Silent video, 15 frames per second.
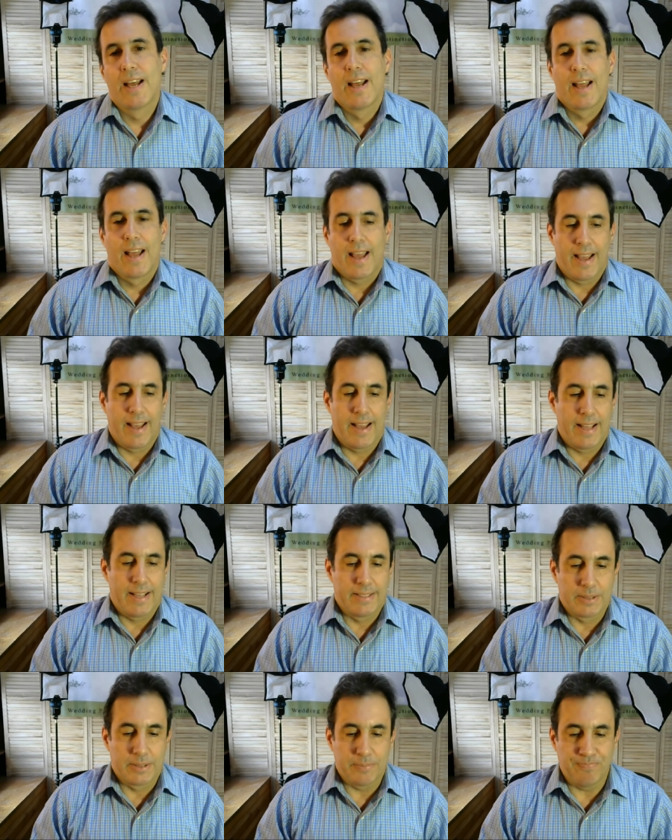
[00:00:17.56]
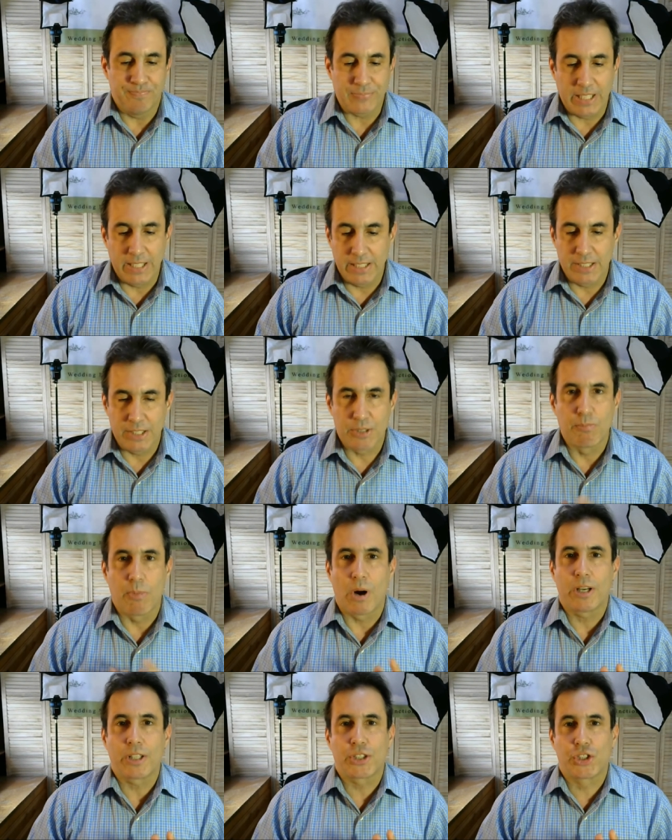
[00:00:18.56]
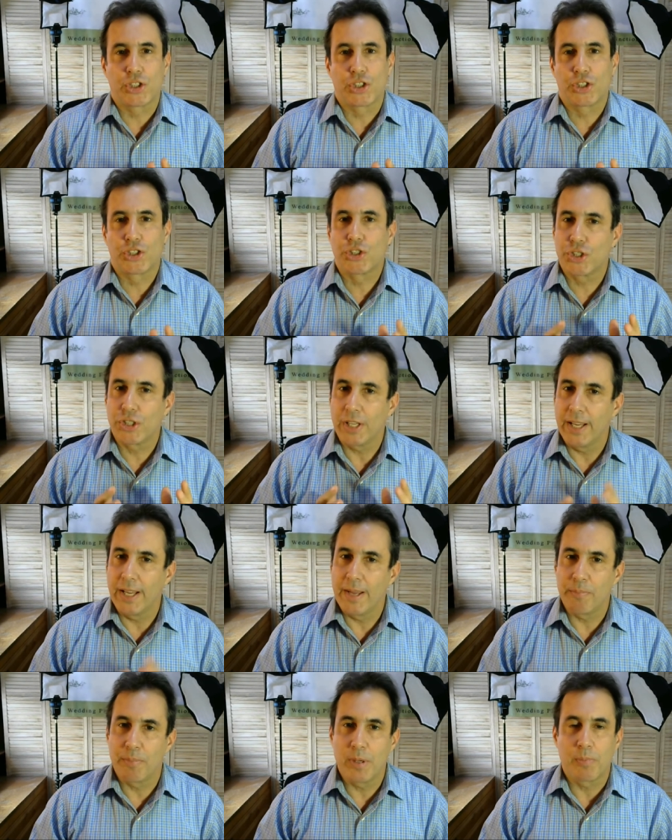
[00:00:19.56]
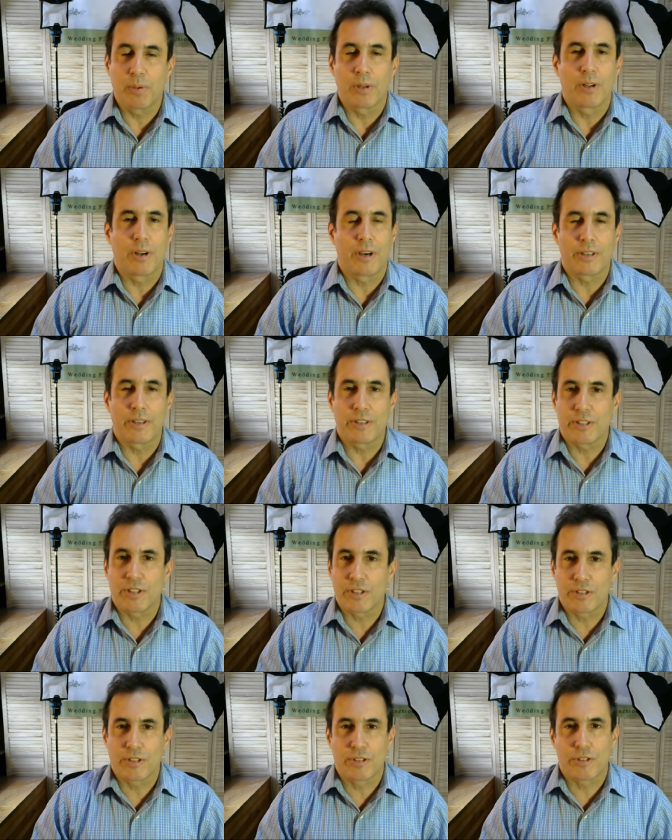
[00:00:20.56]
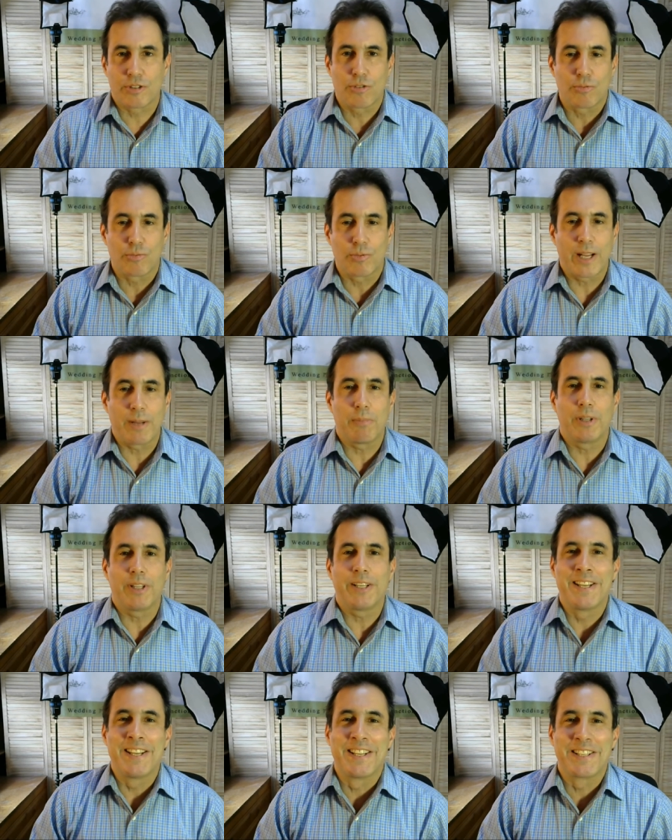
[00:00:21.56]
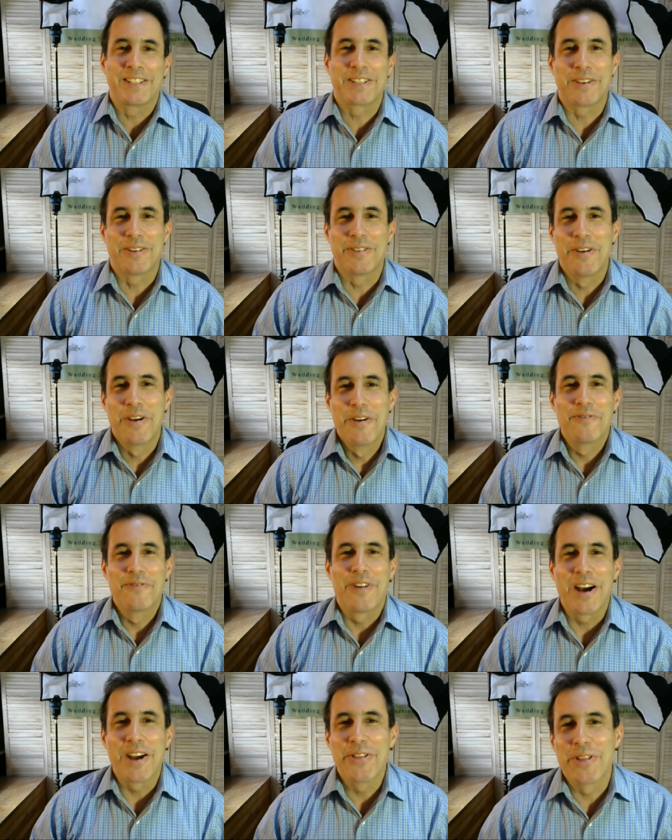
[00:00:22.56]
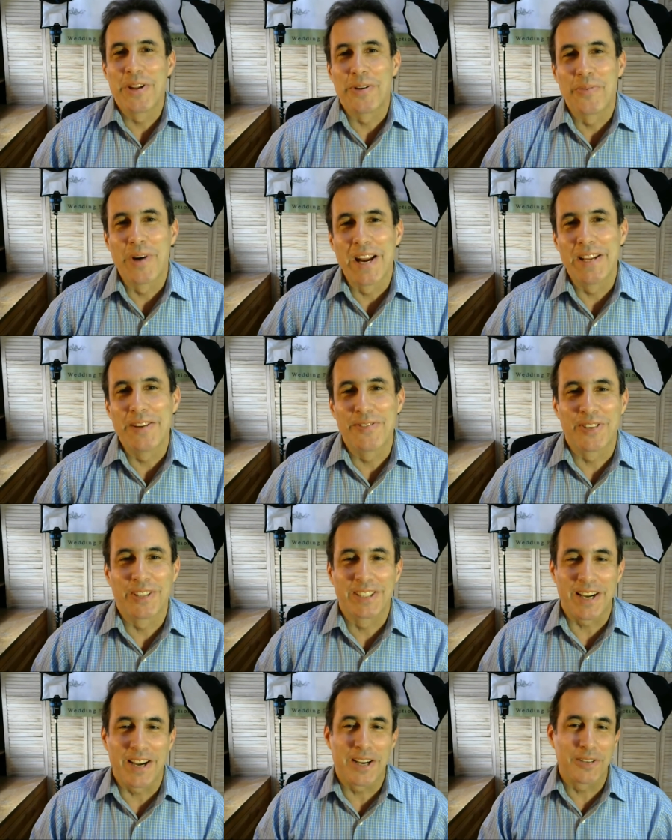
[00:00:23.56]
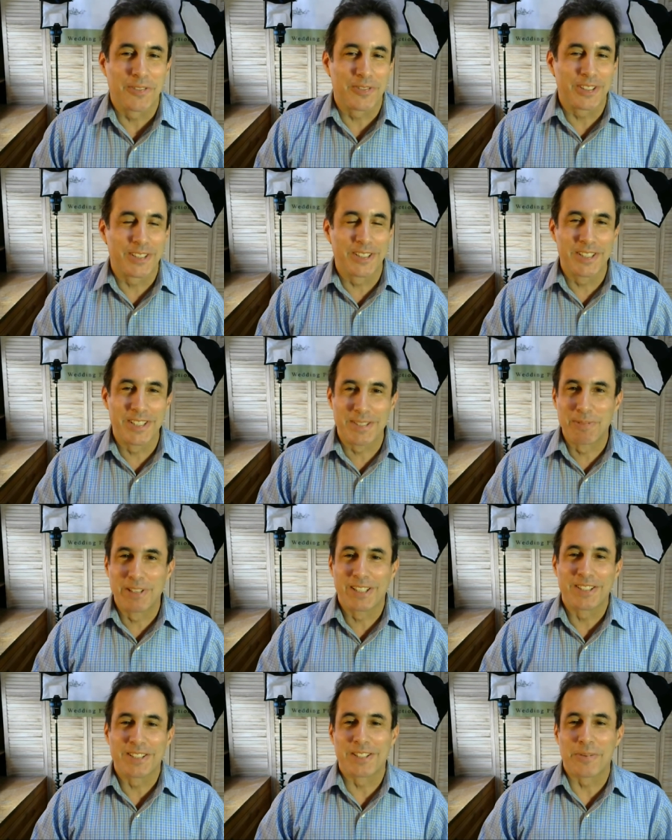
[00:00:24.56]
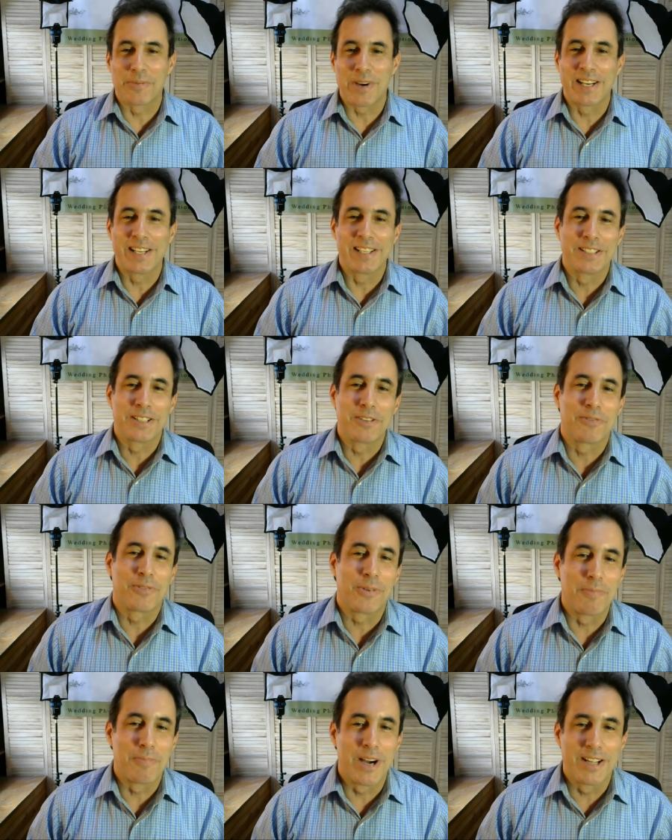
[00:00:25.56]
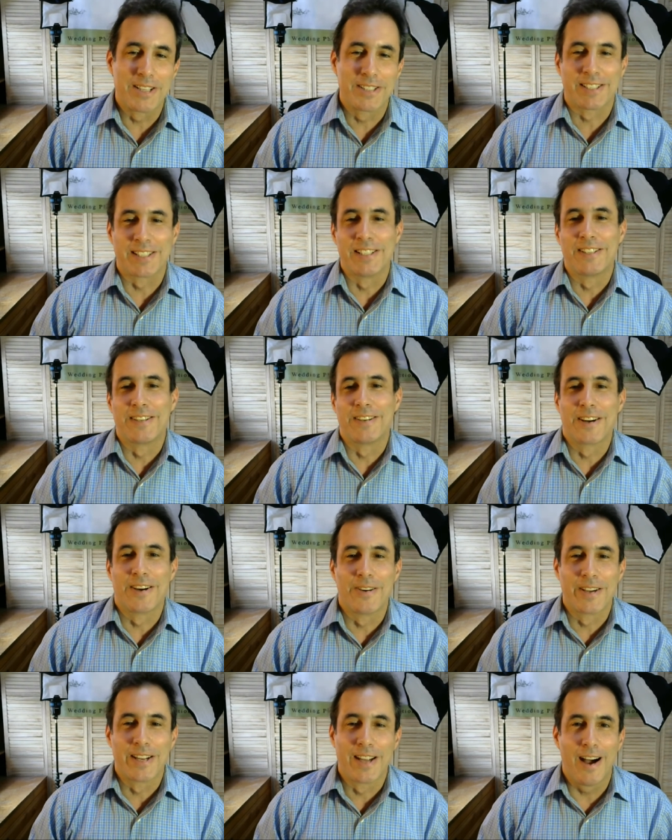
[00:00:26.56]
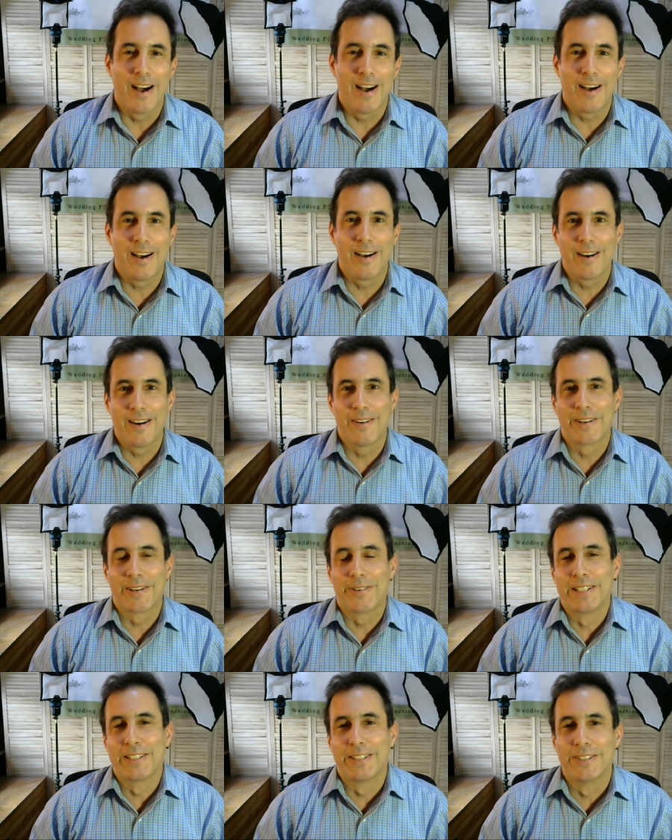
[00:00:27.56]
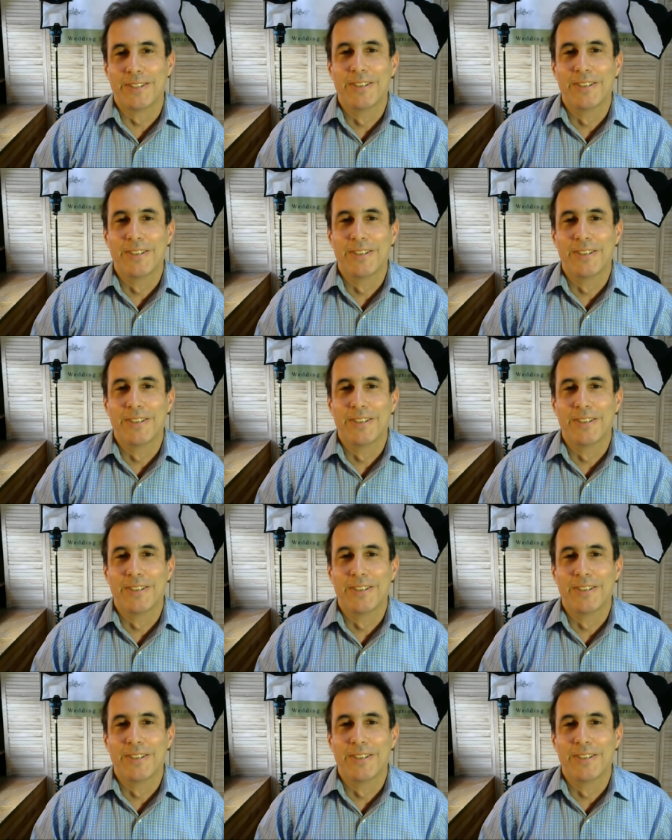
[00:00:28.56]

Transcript: And it is March, and people are scrambling to find their wedding photographers because their wedding is in four months and they're going, oh, what do I do?